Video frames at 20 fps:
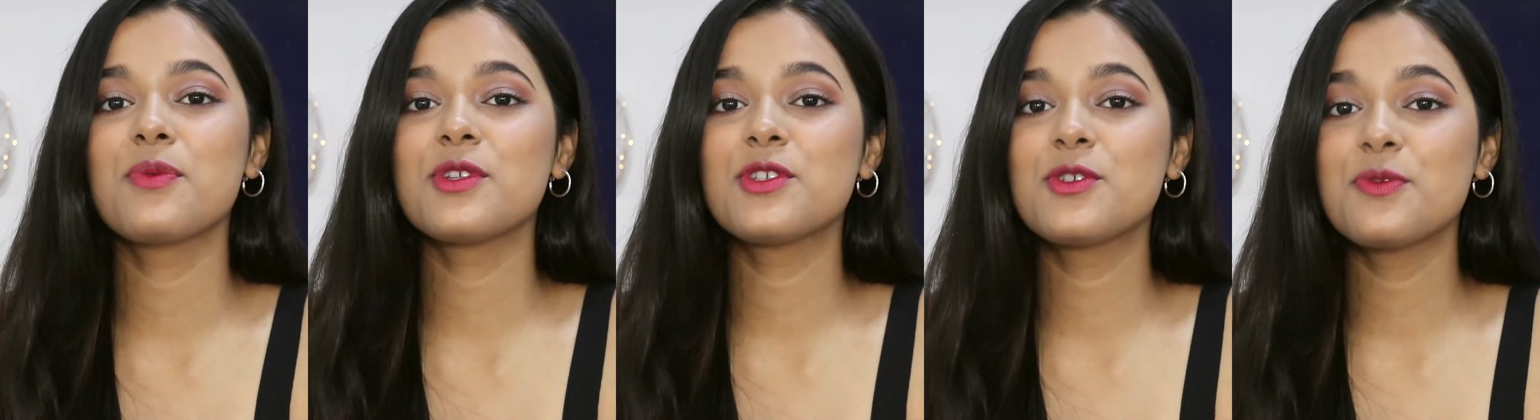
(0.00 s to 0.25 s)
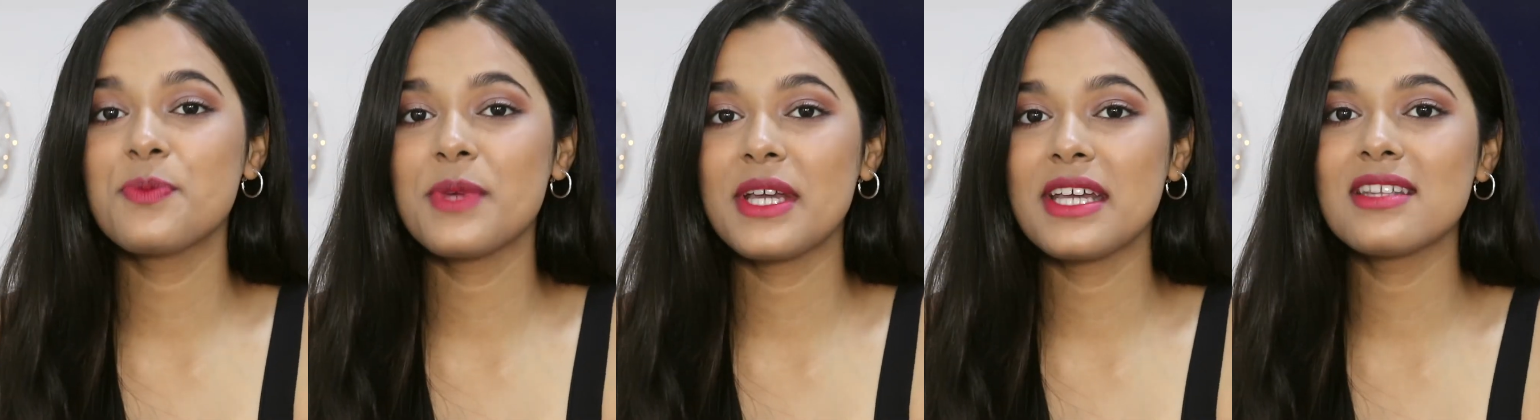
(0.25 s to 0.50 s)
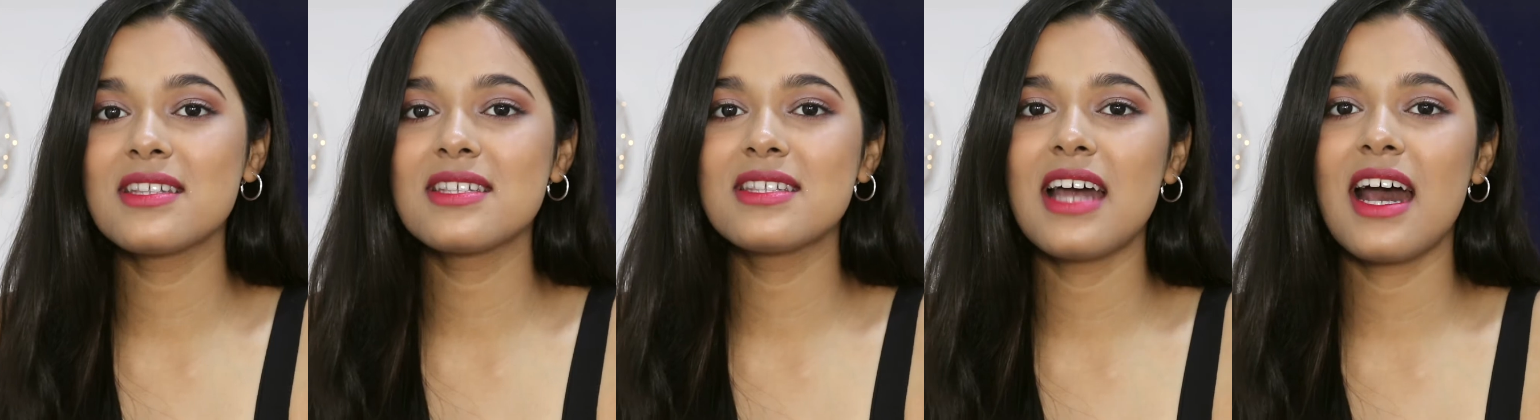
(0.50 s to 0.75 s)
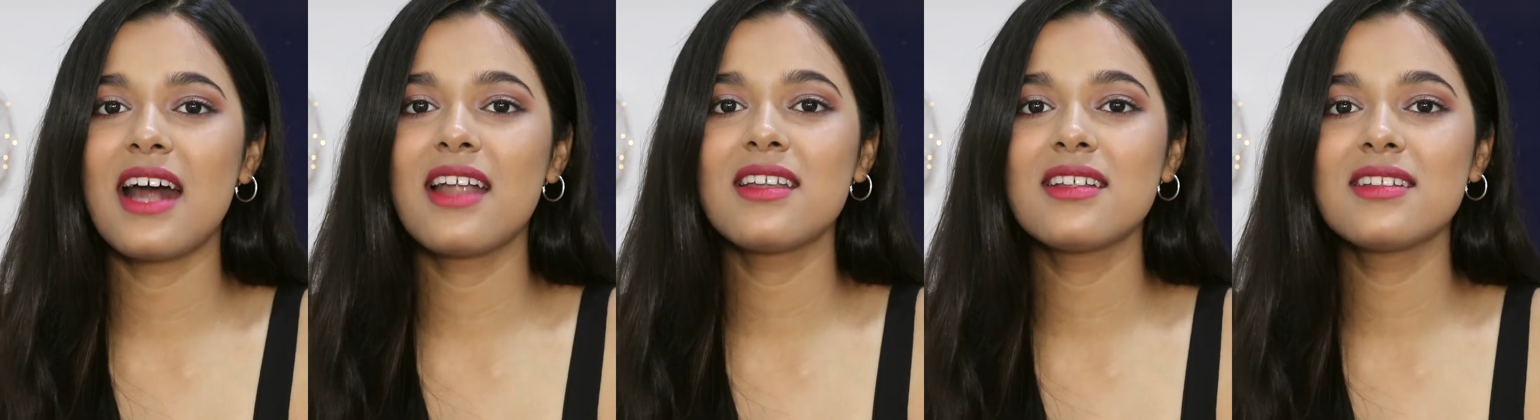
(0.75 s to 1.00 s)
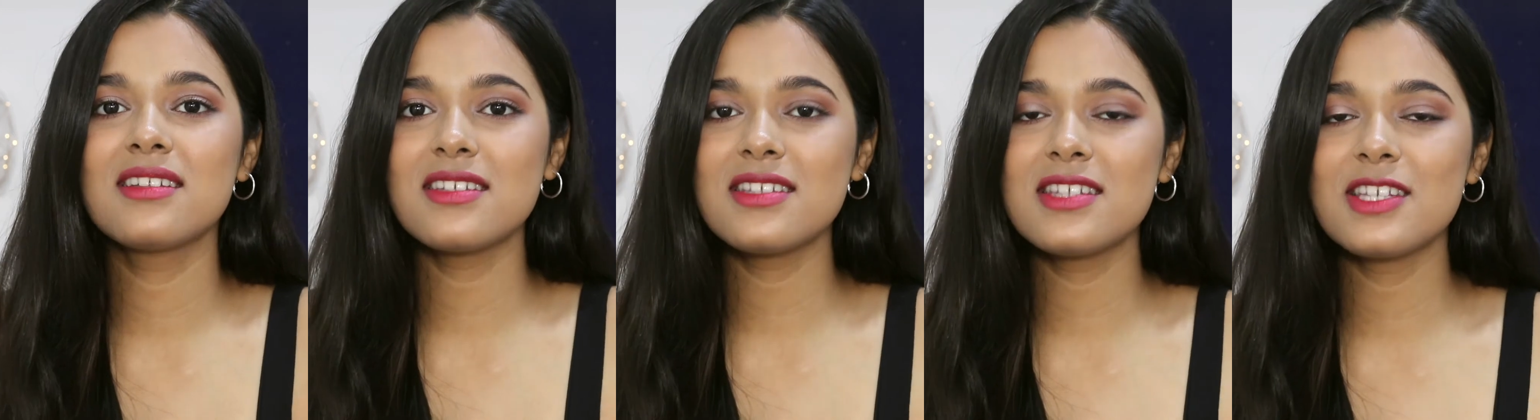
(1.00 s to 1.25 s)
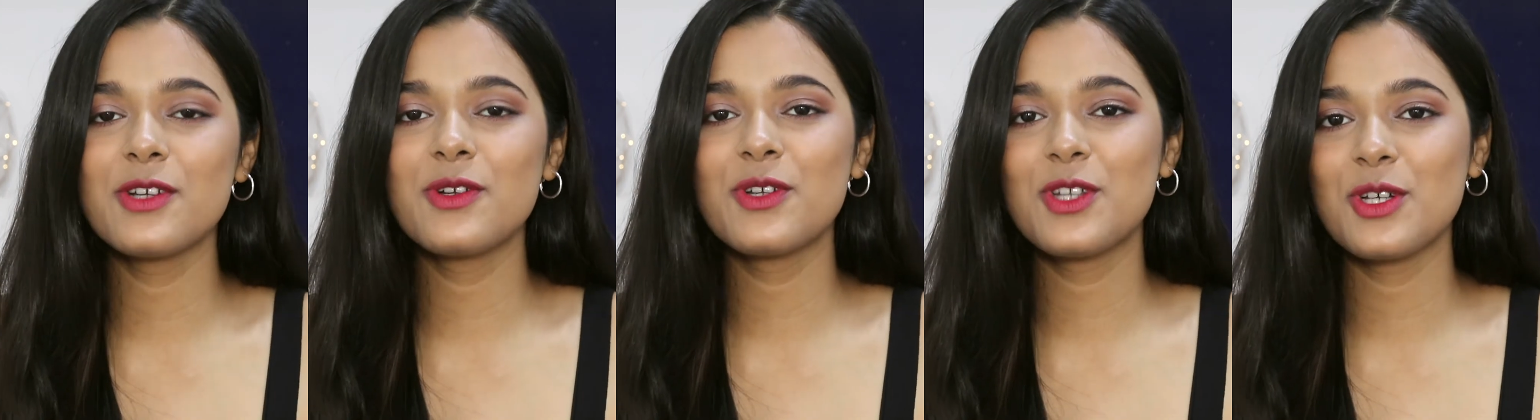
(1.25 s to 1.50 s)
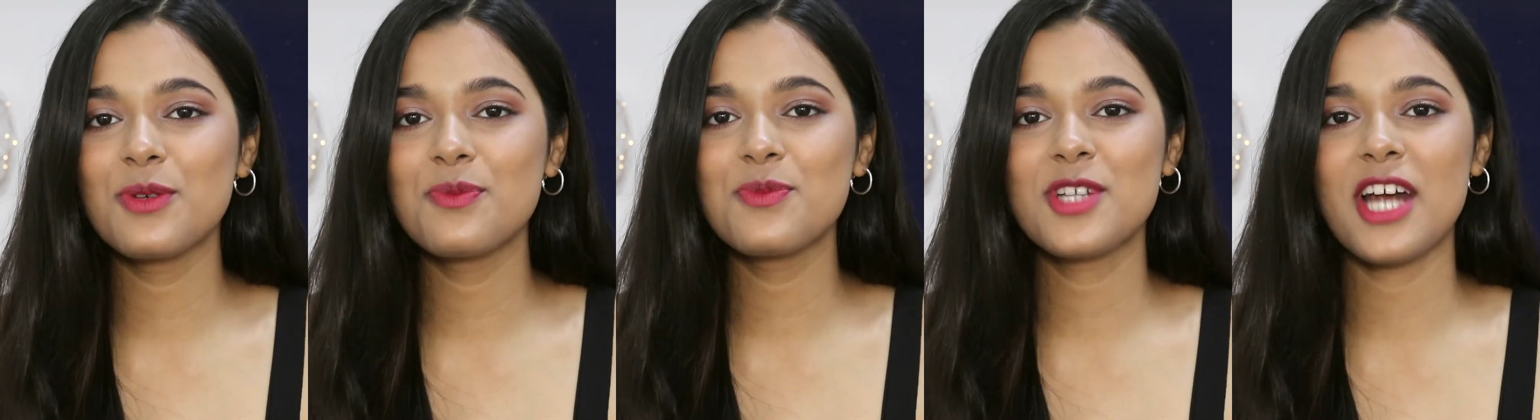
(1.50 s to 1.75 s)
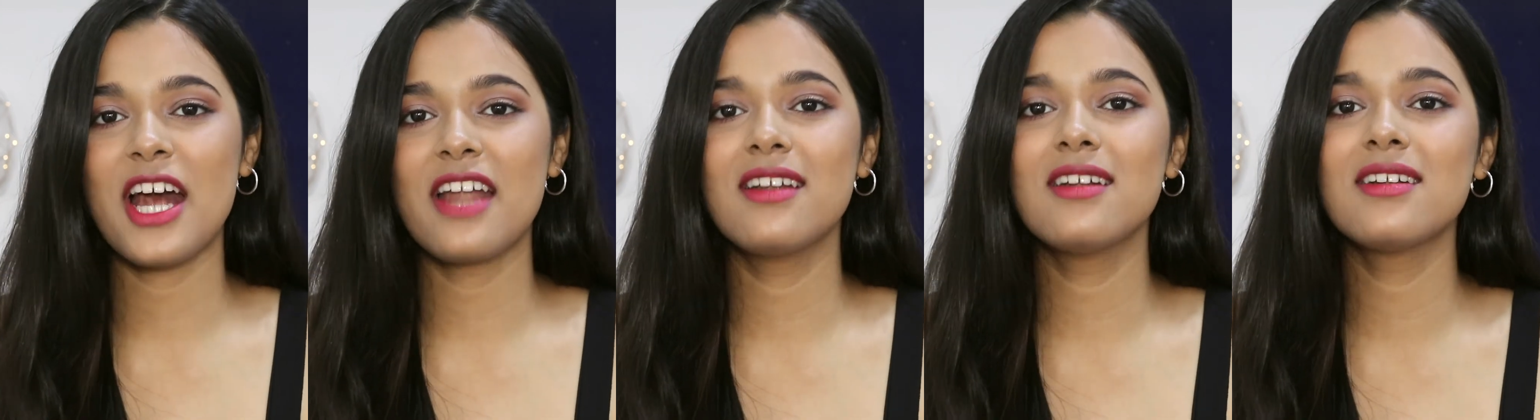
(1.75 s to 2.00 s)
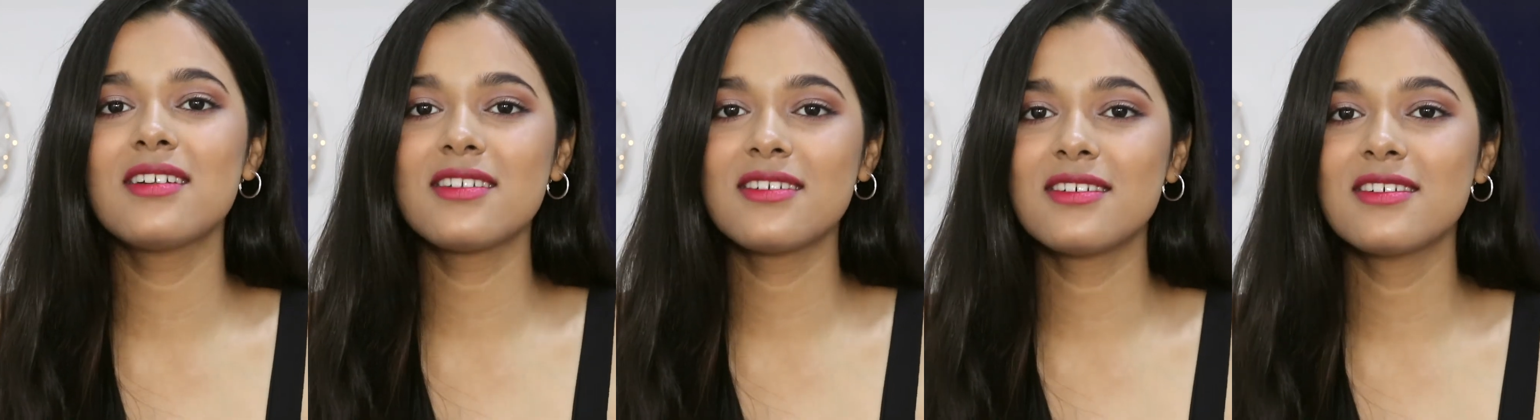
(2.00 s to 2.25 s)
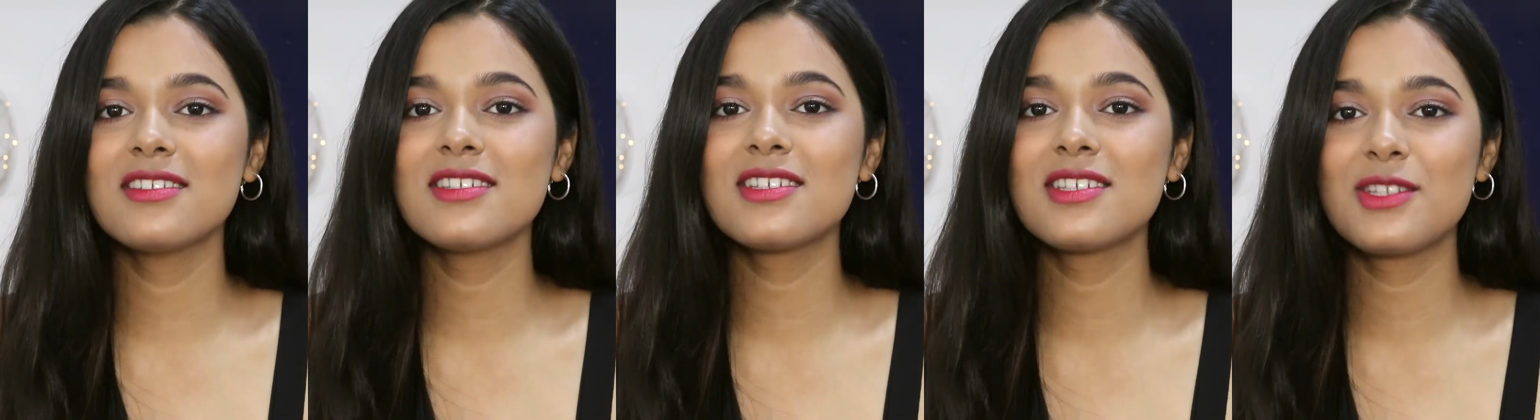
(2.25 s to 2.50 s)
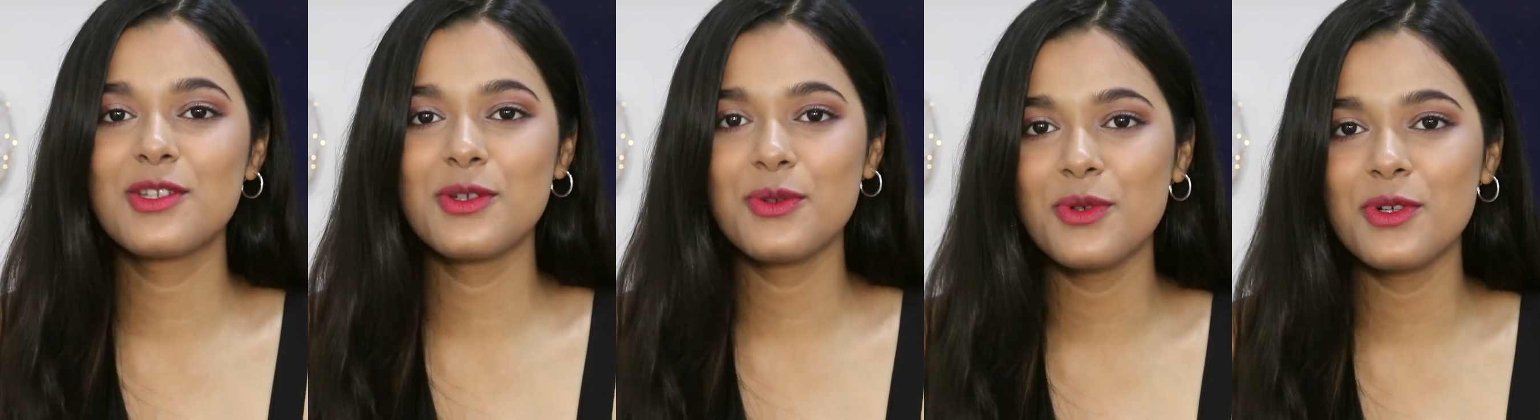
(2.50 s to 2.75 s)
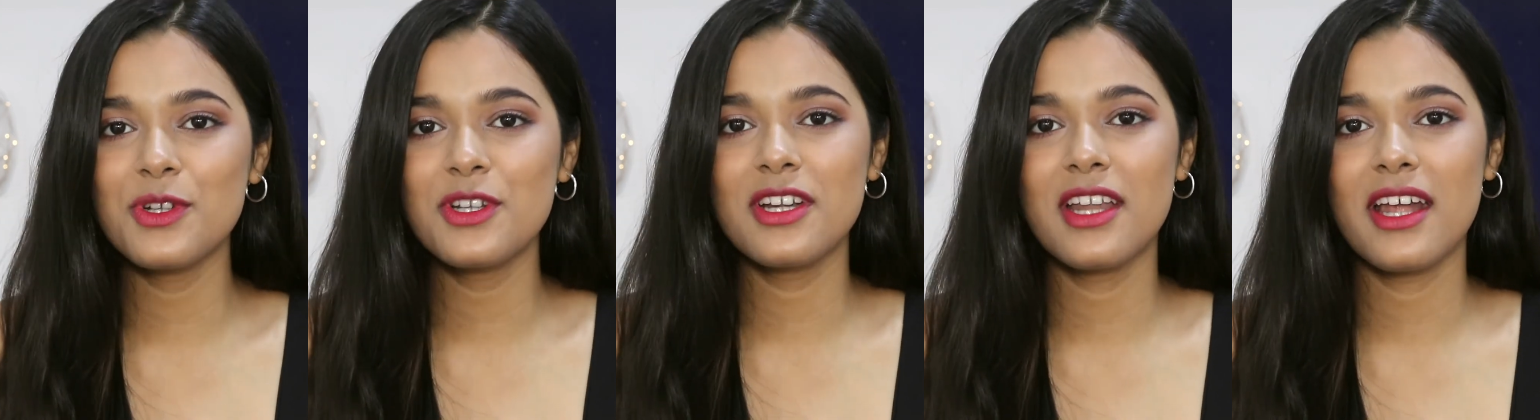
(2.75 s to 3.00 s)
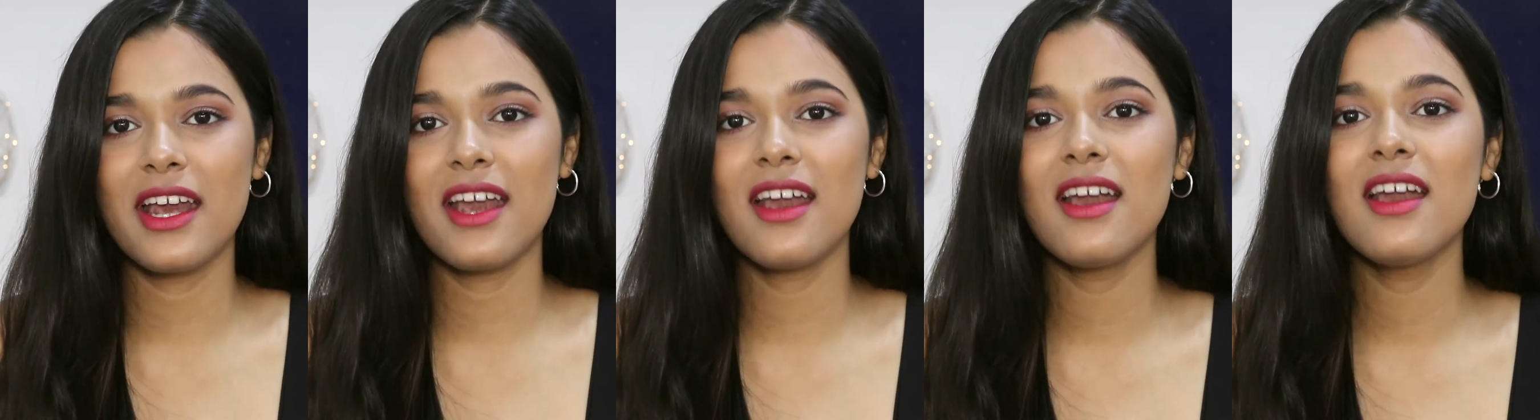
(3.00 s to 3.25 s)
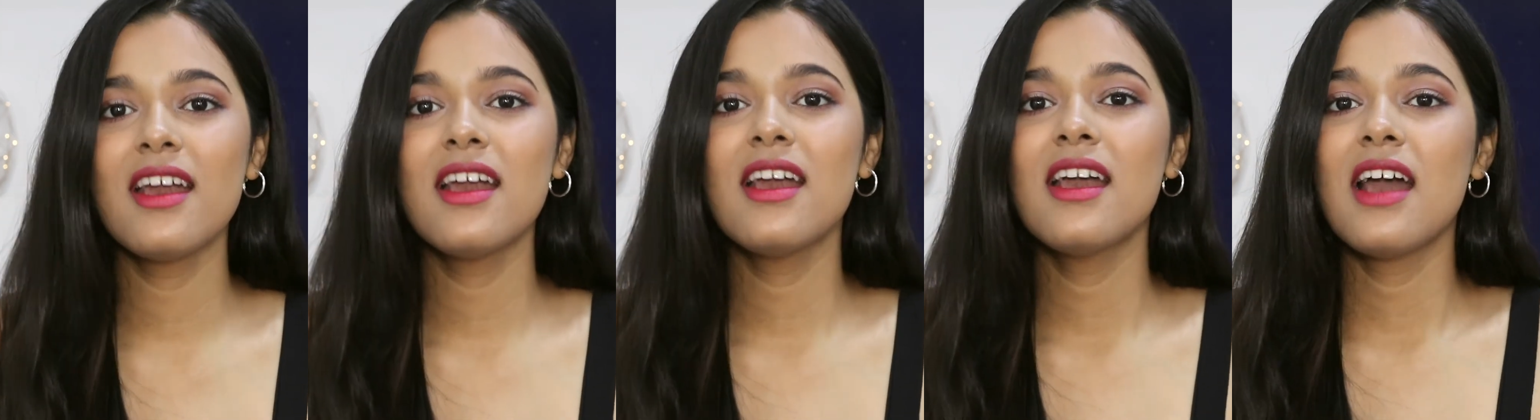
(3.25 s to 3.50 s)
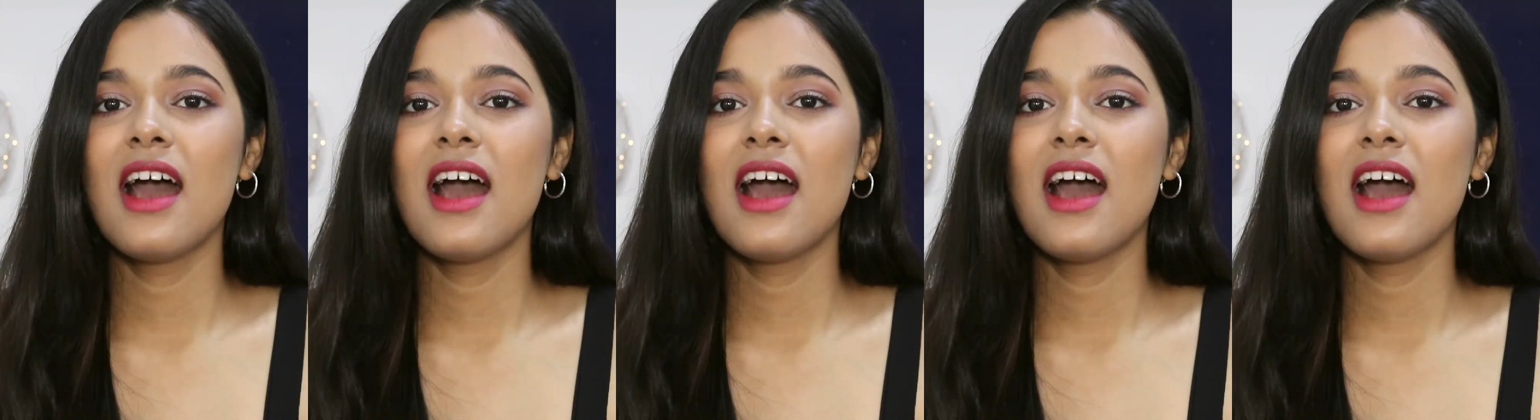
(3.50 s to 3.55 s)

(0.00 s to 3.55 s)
which means that this YouTube channel turns 2 today.